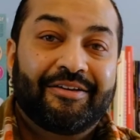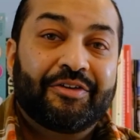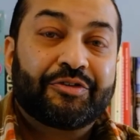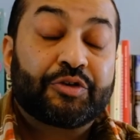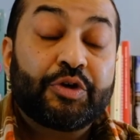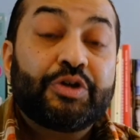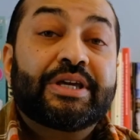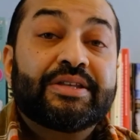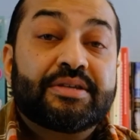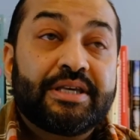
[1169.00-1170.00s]
So you
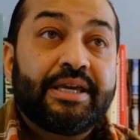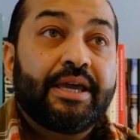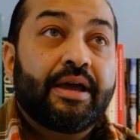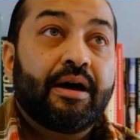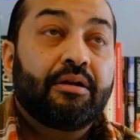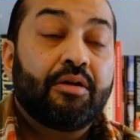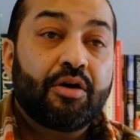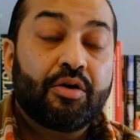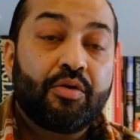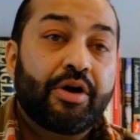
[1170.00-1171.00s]
can see,
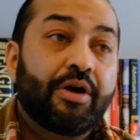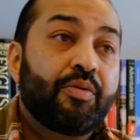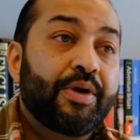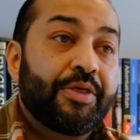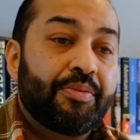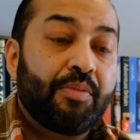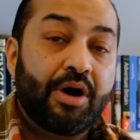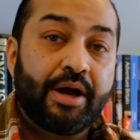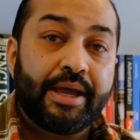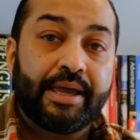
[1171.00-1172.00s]
along with
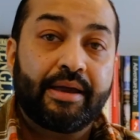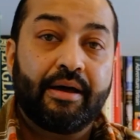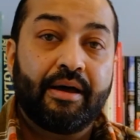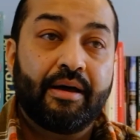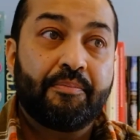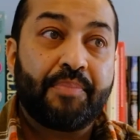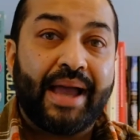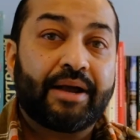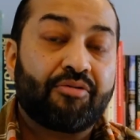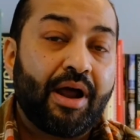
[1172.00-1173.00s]
my
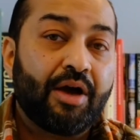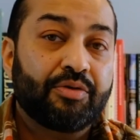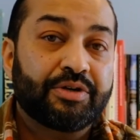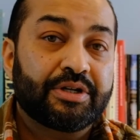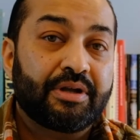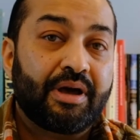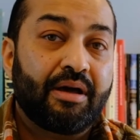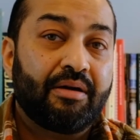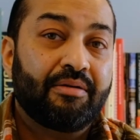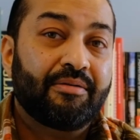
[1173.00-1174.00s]
background
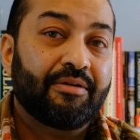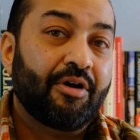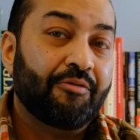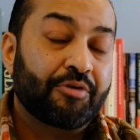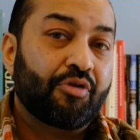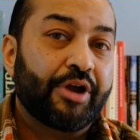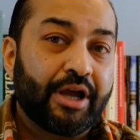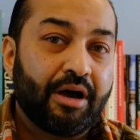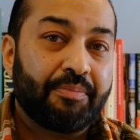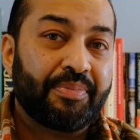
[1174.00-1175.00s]
of growing
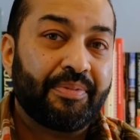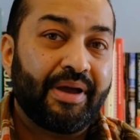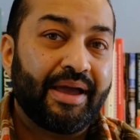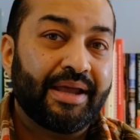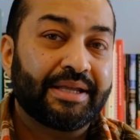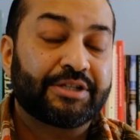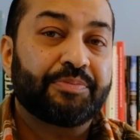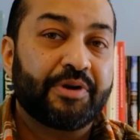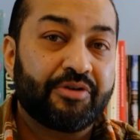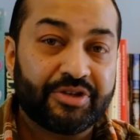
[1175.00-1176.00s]
up and
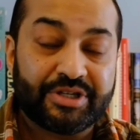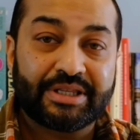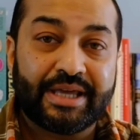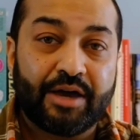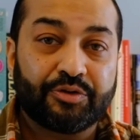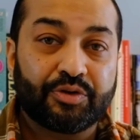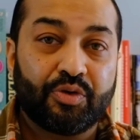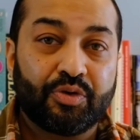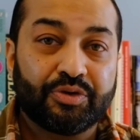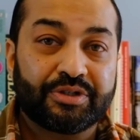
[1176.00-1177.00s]
experiencing the
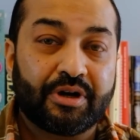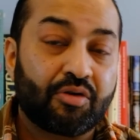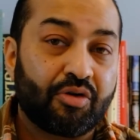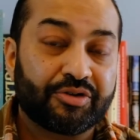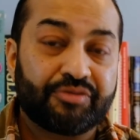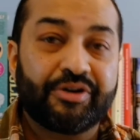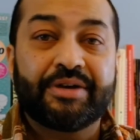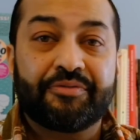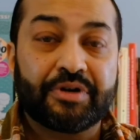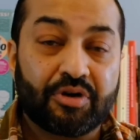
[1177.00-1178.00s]
outdoors across three
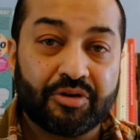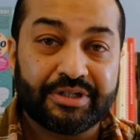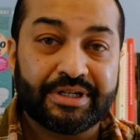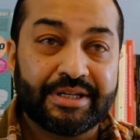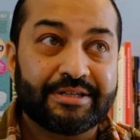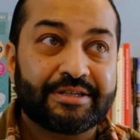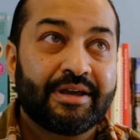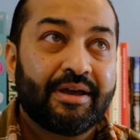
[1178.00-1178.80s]
different continents,